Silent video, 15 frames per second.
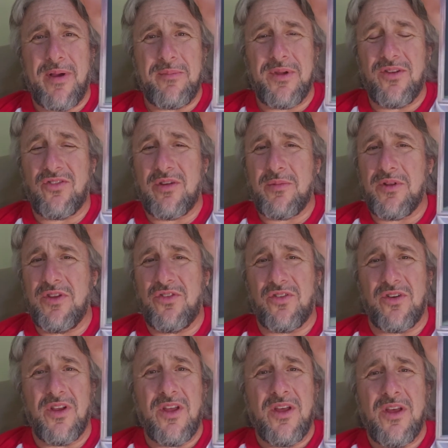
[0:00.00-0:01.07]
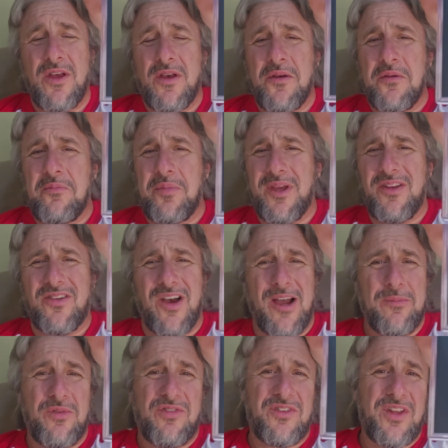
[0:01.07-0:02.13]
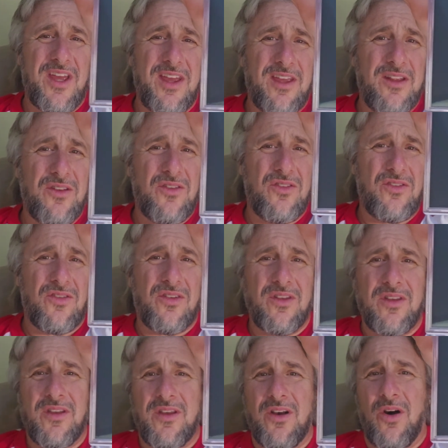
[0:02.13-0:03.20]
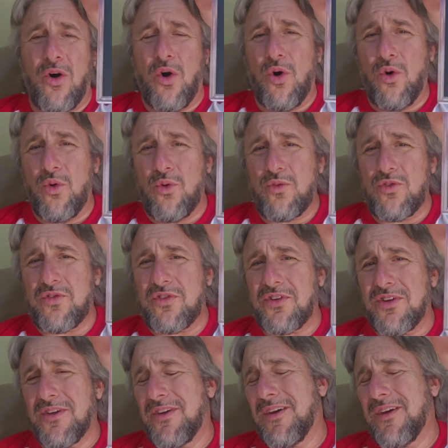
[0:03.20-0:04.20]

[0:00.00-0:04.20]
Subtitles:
I mean, some of these are big time stains, holes,